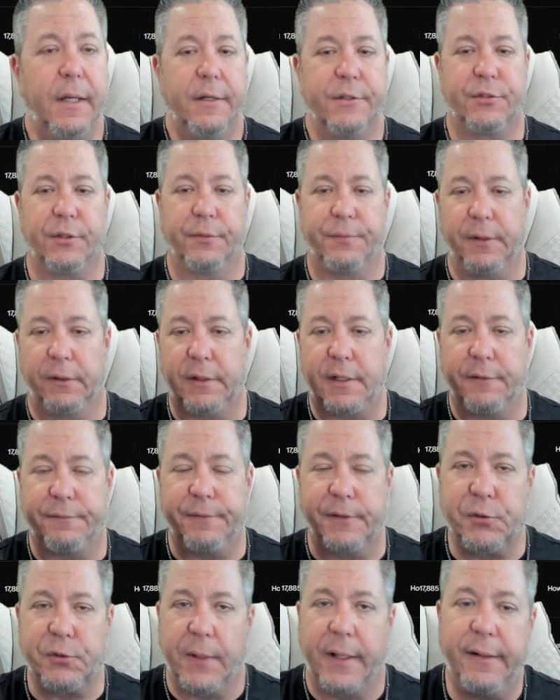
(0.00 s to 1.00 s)
So if you're looking
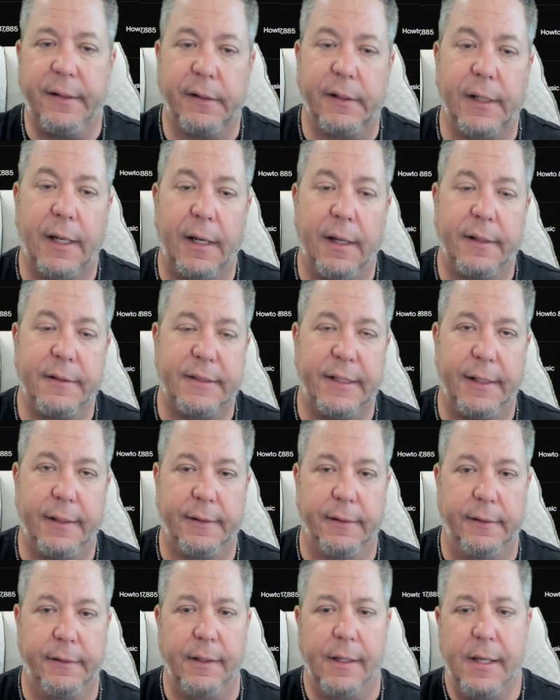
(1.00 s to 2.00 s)
for trending content
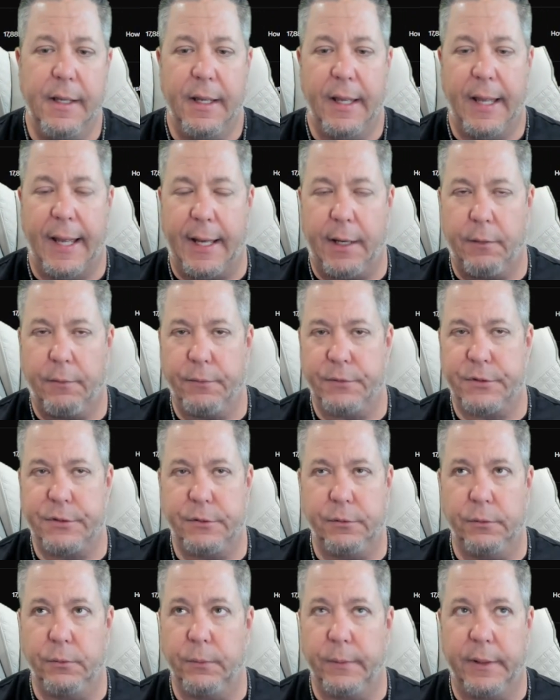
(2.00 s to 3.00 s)
and how
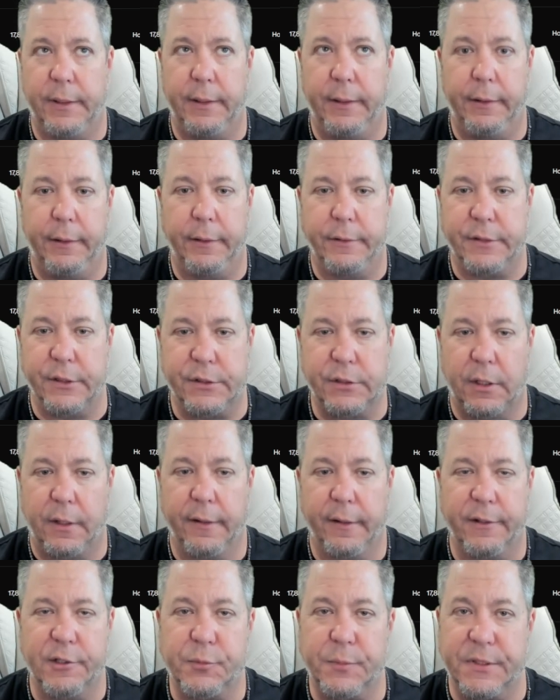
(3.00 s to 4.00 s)
to
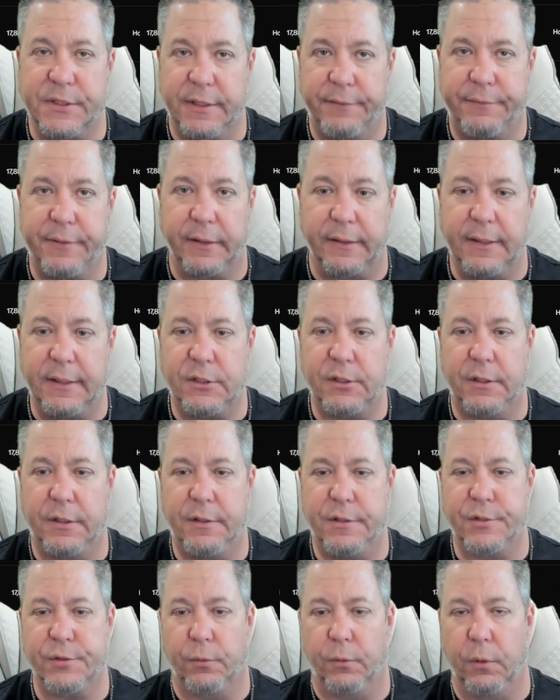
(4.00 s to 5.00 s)
target specific
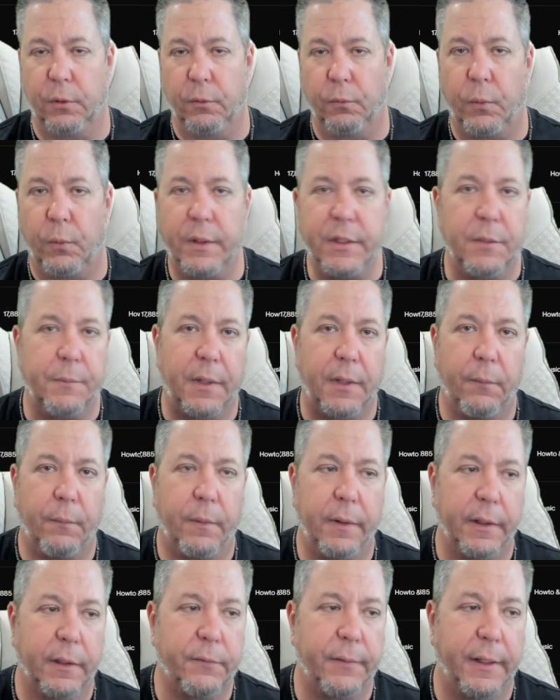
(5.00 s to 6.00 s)
niches or what you might
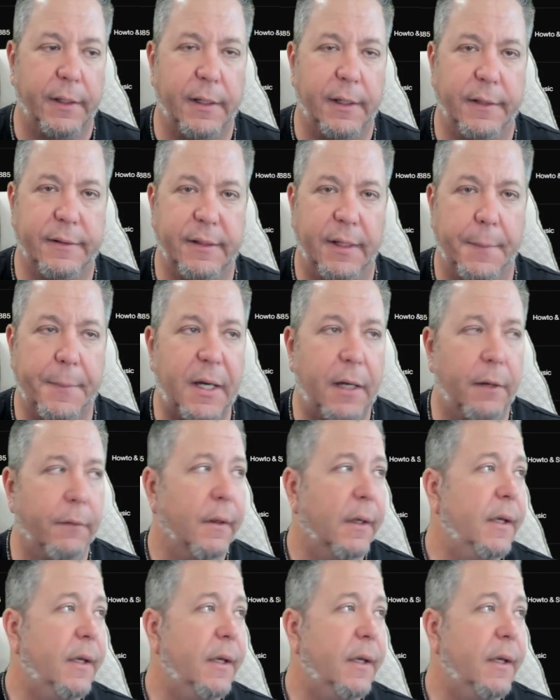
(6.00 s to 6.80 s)
want to create content about,